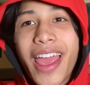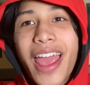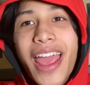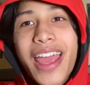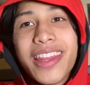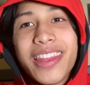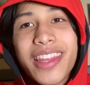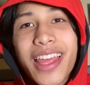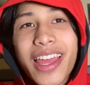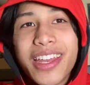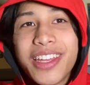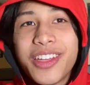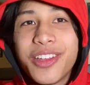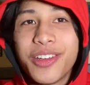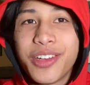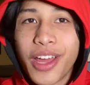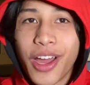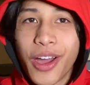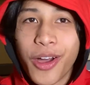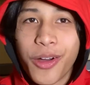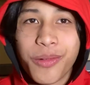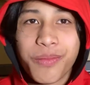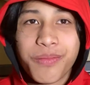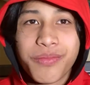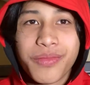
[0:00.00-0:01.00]
And then, you
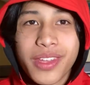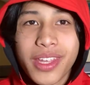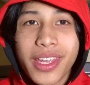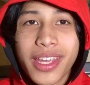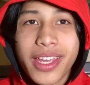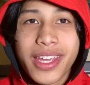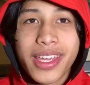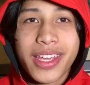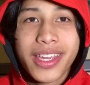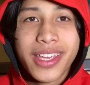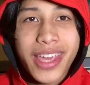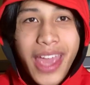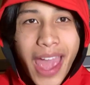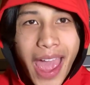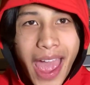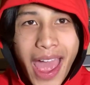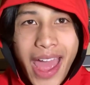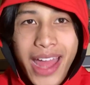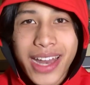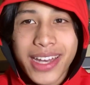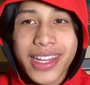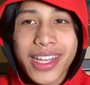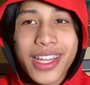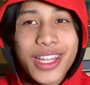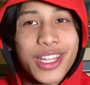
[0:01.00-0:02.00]
know,
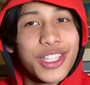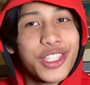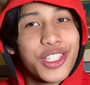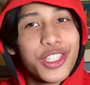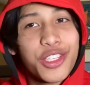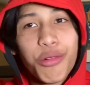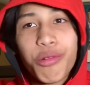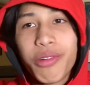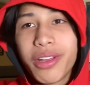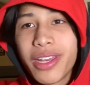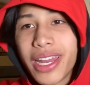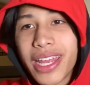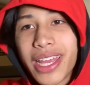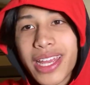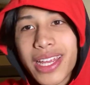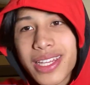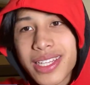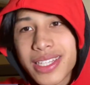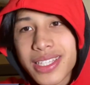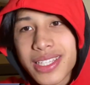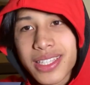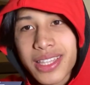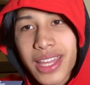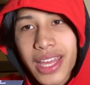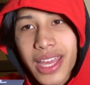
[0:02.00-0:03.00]
Cat doing
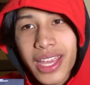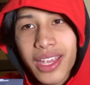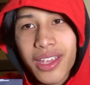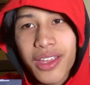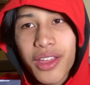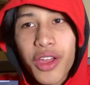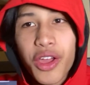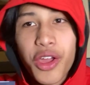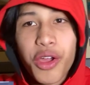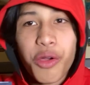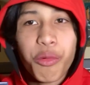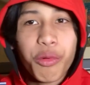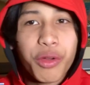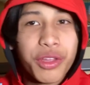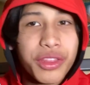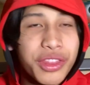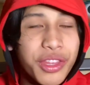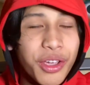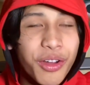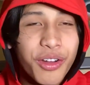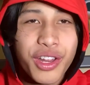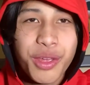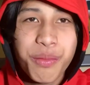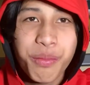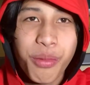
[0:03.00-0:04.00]
his thing with
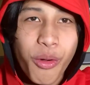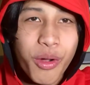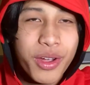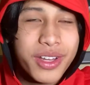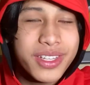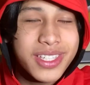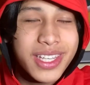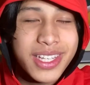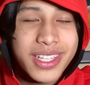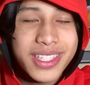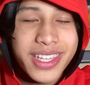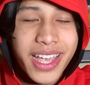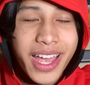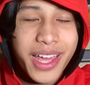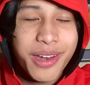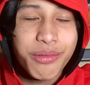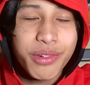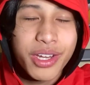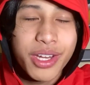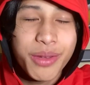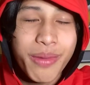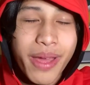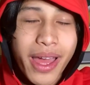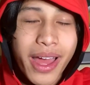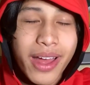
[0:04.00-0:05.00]
30 points and 10
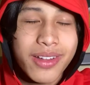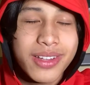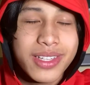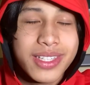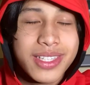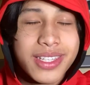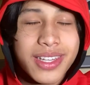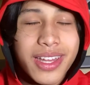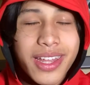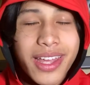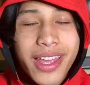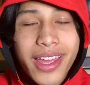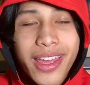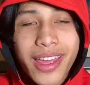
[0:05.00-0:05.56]
rebounds.